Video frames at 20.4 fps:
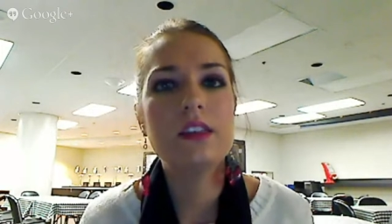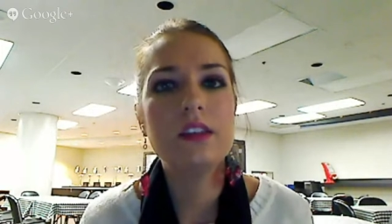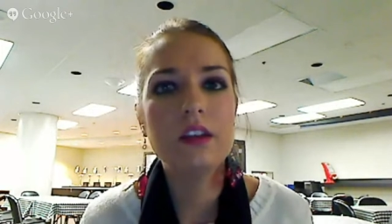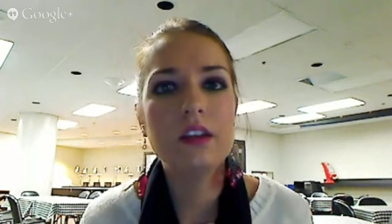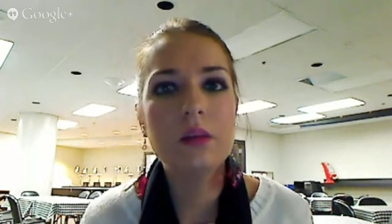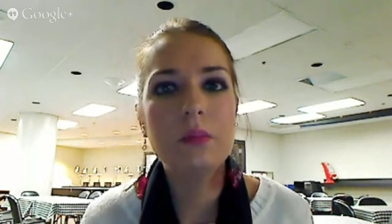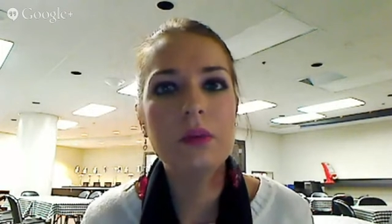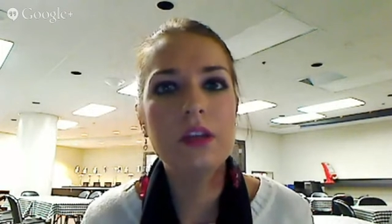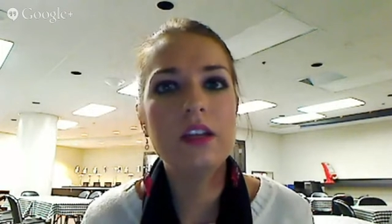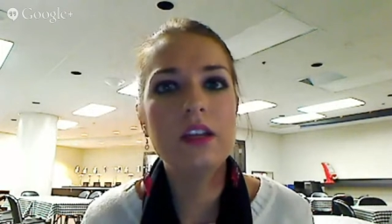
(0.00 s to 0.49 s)
And I
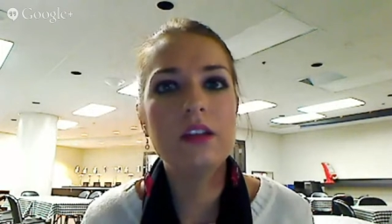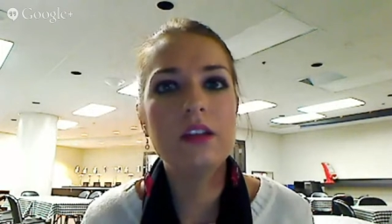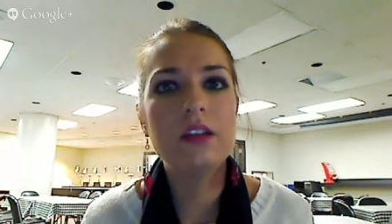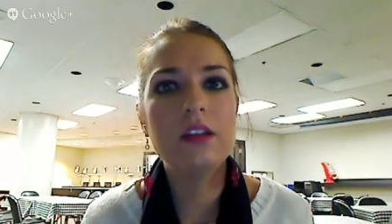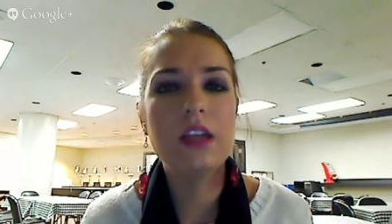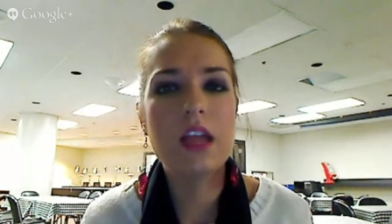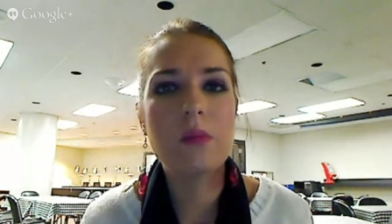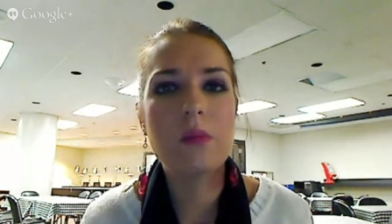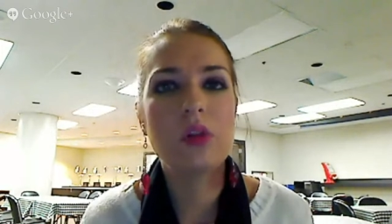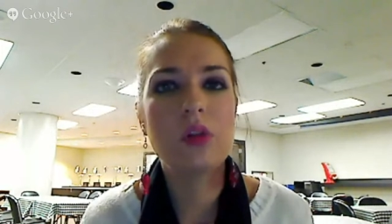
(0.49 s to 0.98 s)
think it
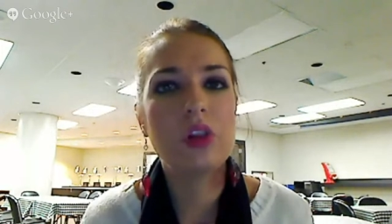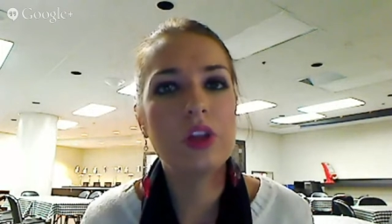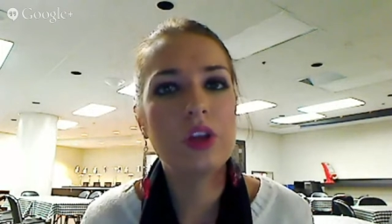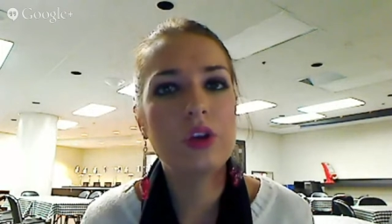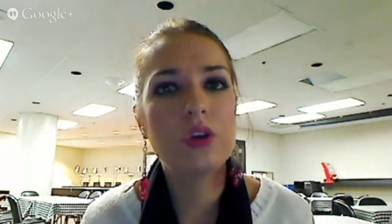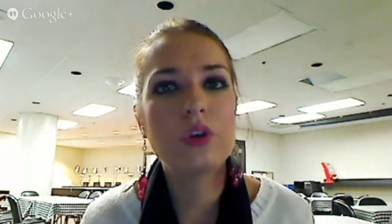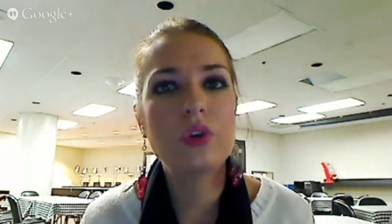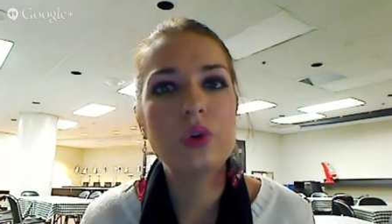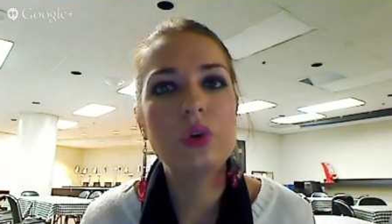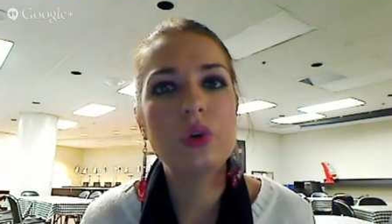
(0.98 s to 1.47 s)
became
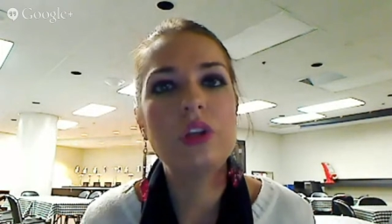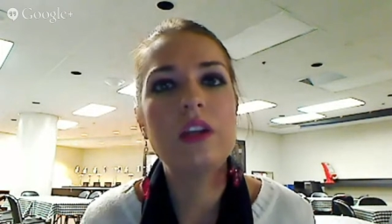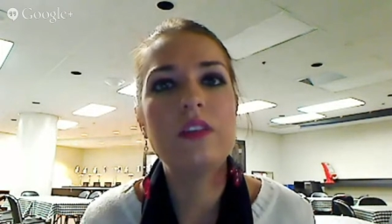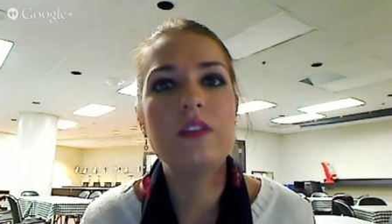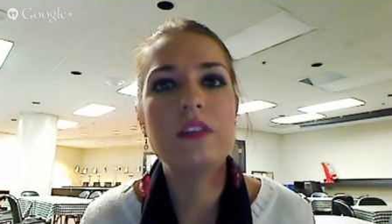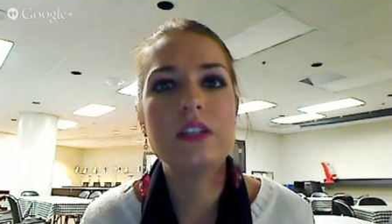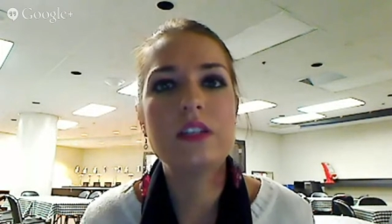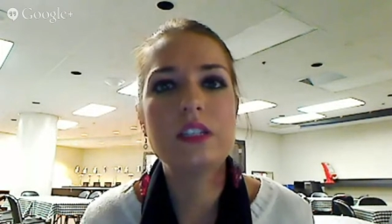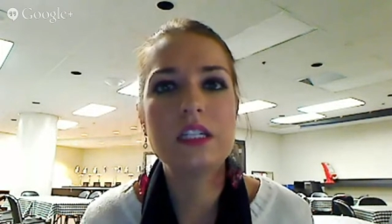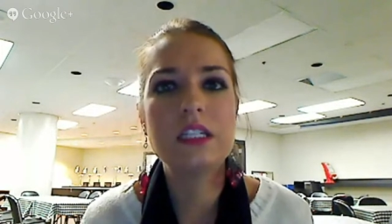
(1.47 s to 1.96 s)
clear early
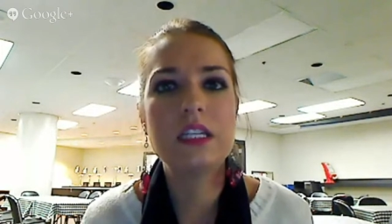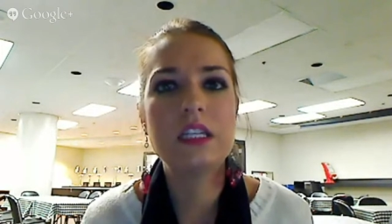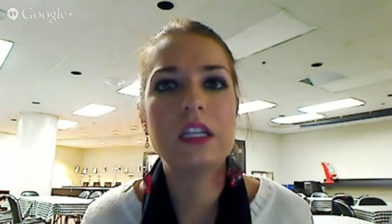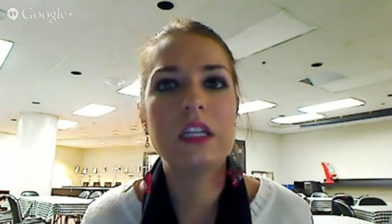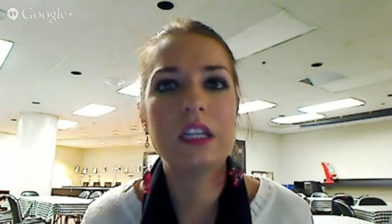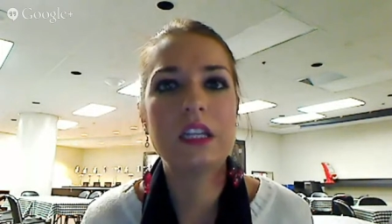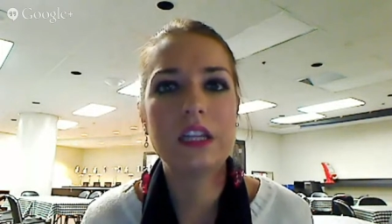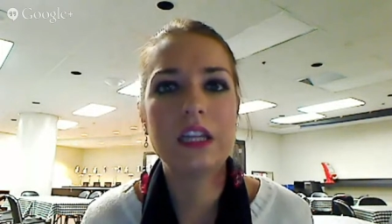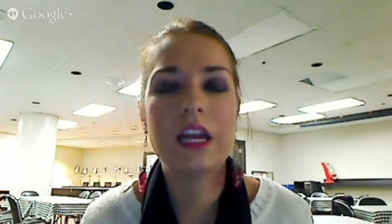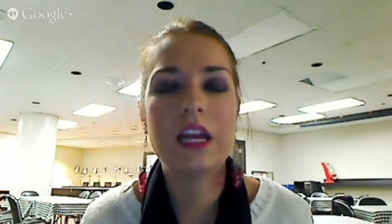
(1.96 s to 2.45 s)
in the season that